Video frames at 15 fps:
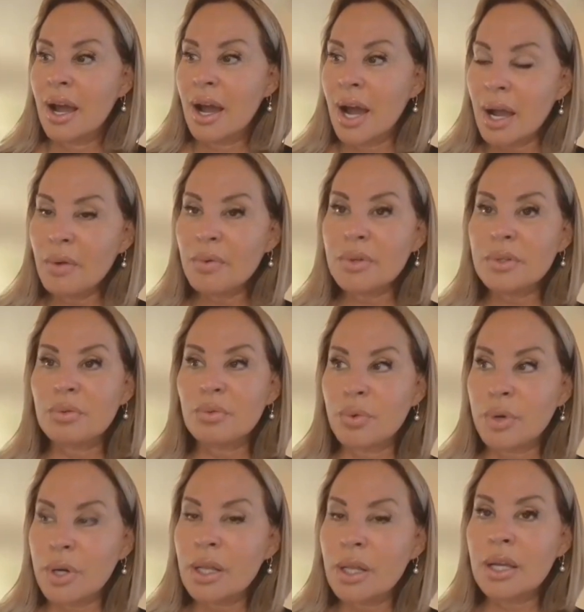I was
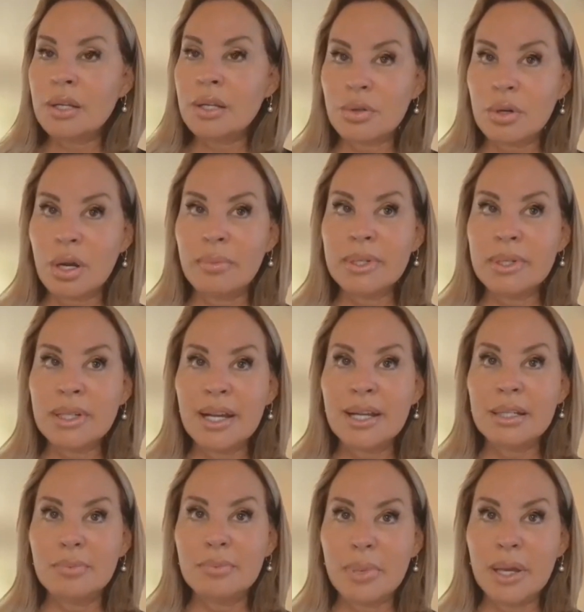really a
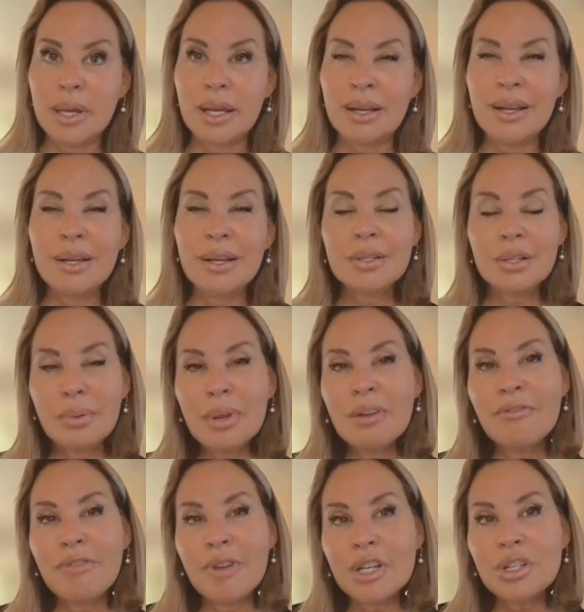traumatized being. So I
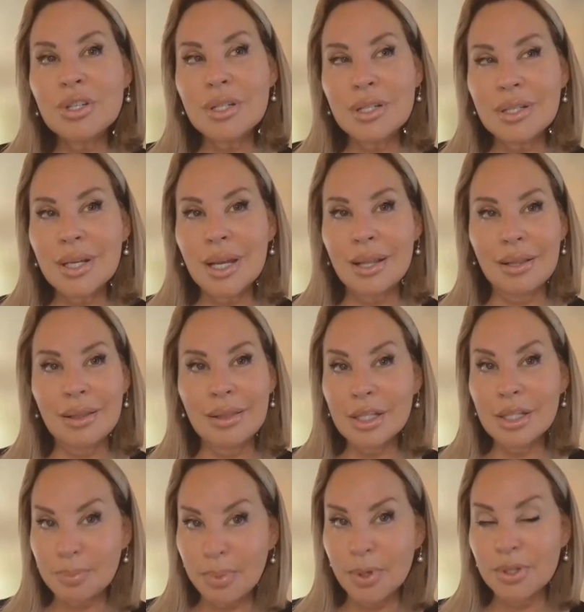ventured to say that
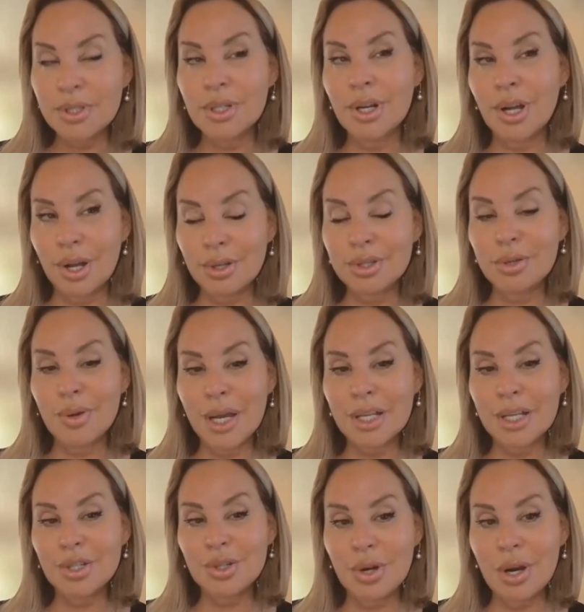this person also
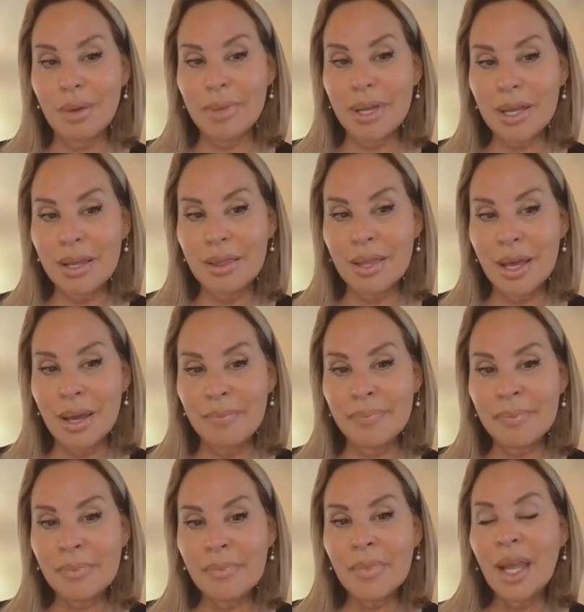has trauma in them.
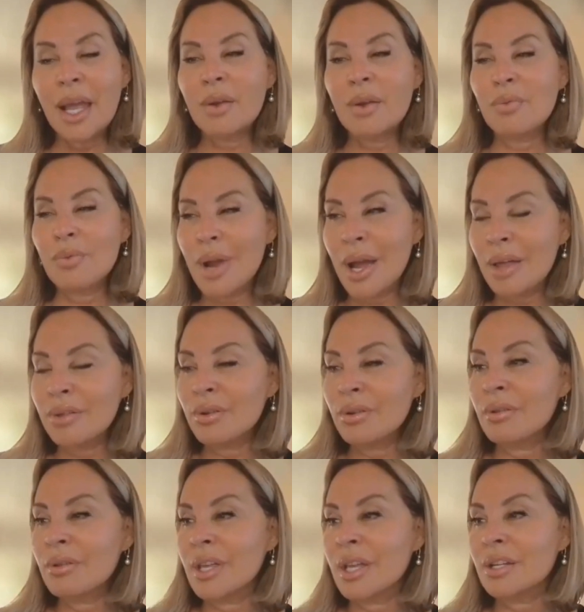And
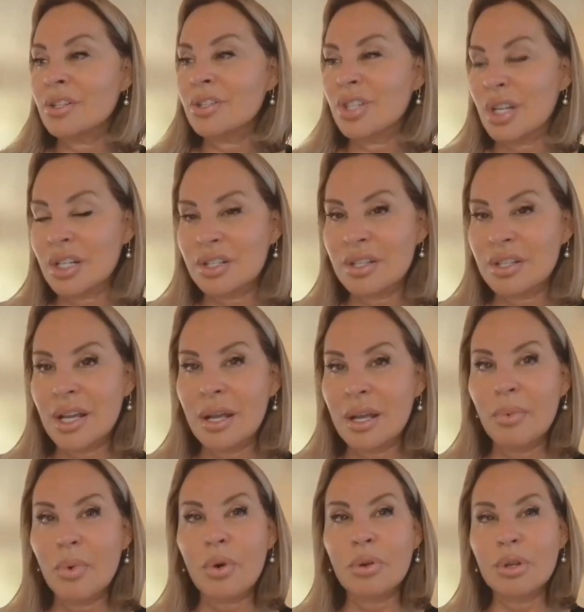rather than judge
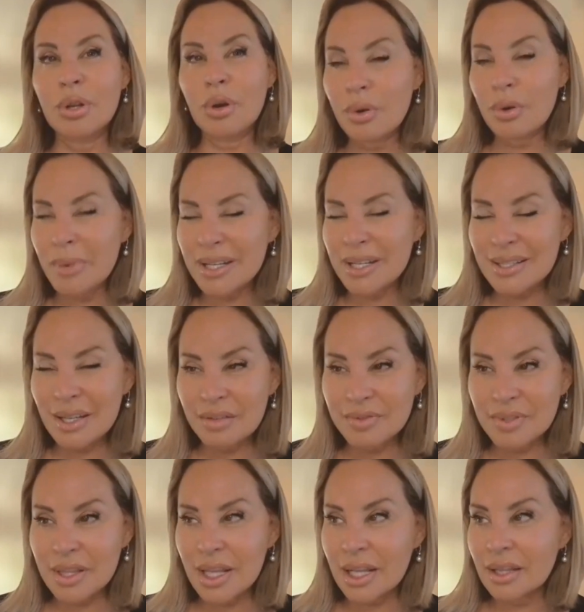them or lower myself
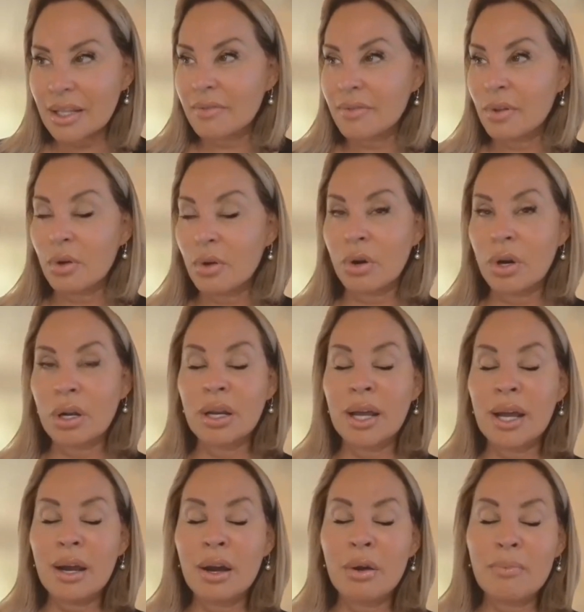to that level or
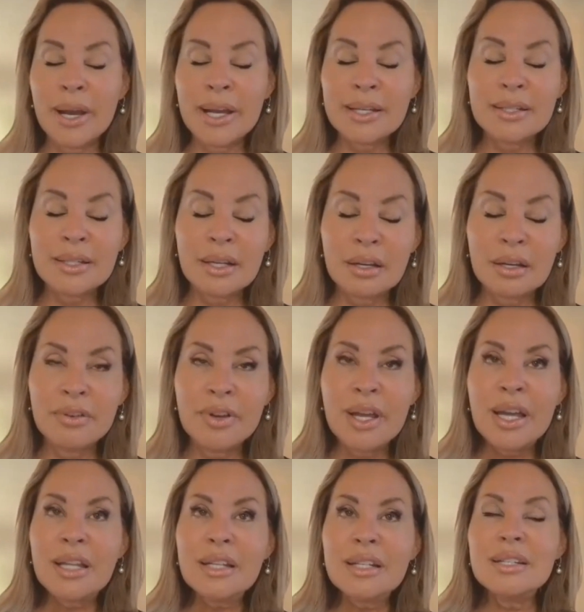allow myself
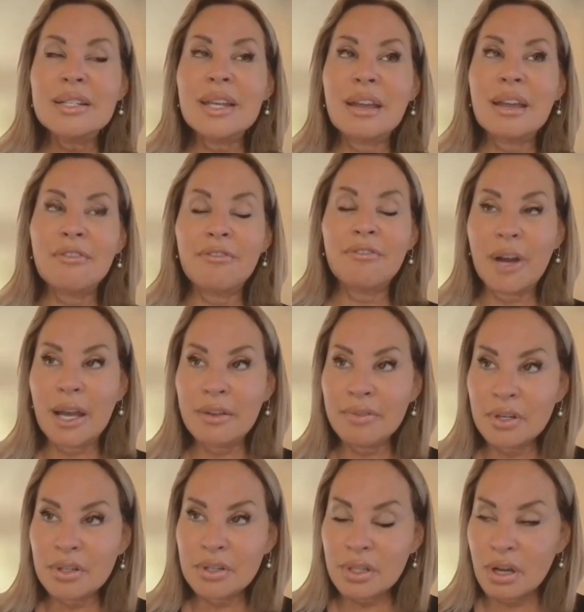to take 5
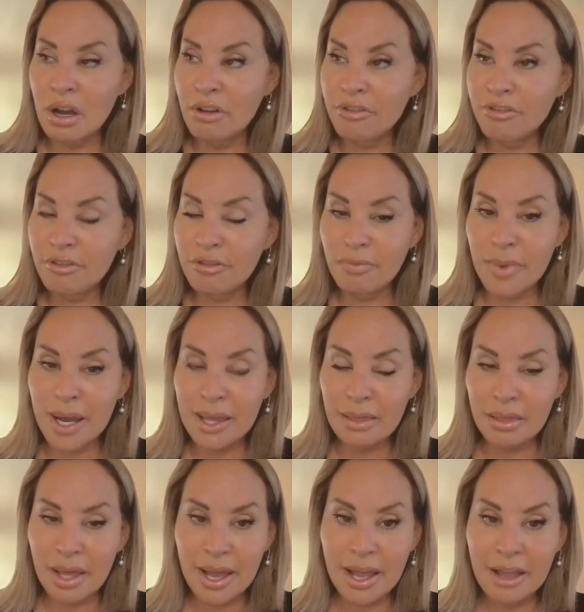years off of my
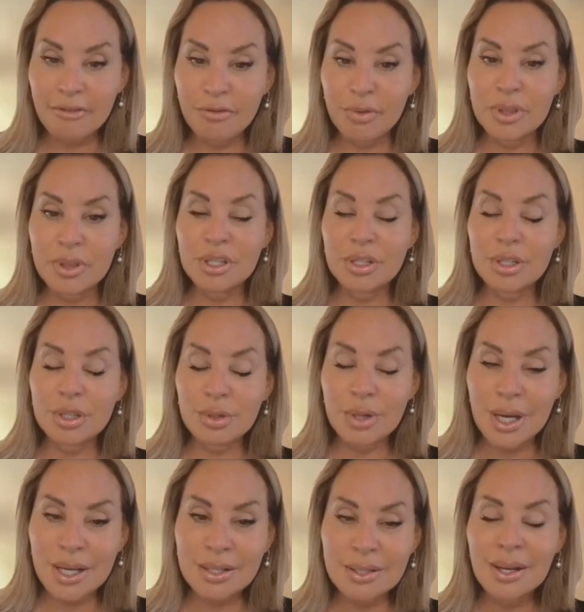life to
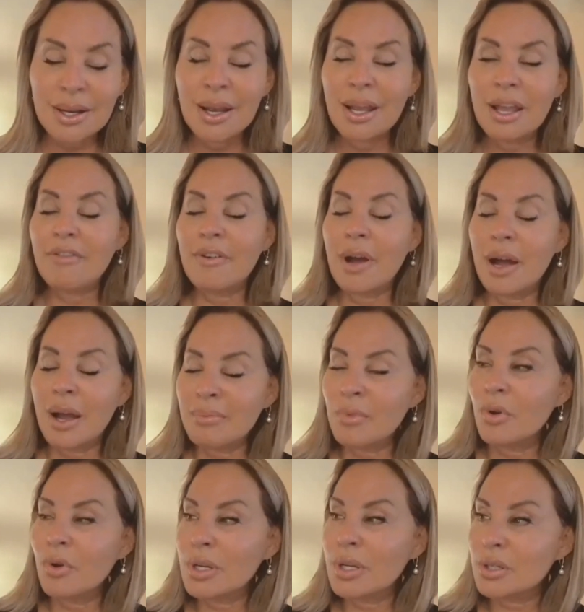stress if I'm
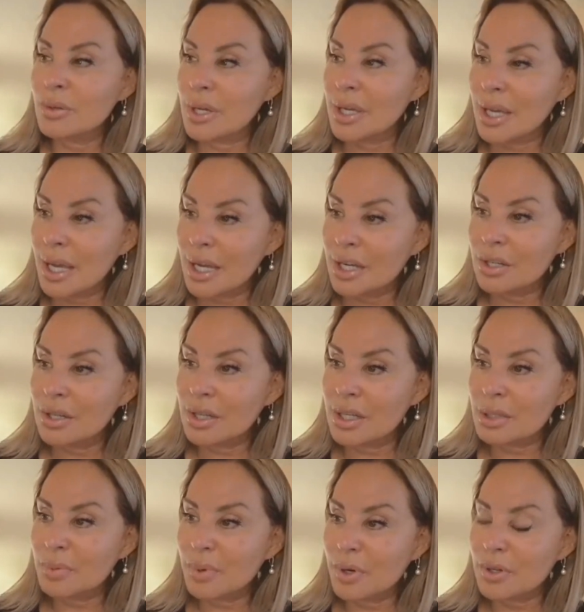going to engage in
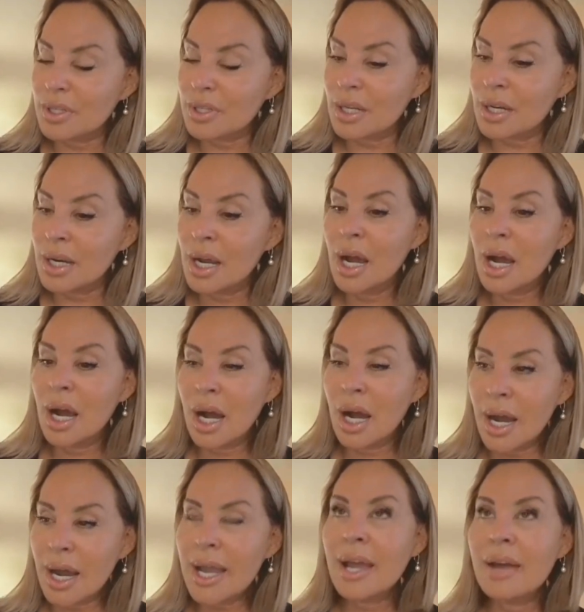this person,
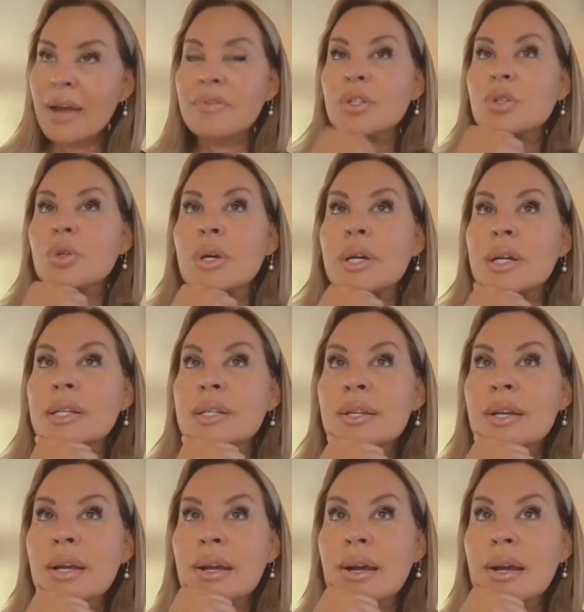I have a choice.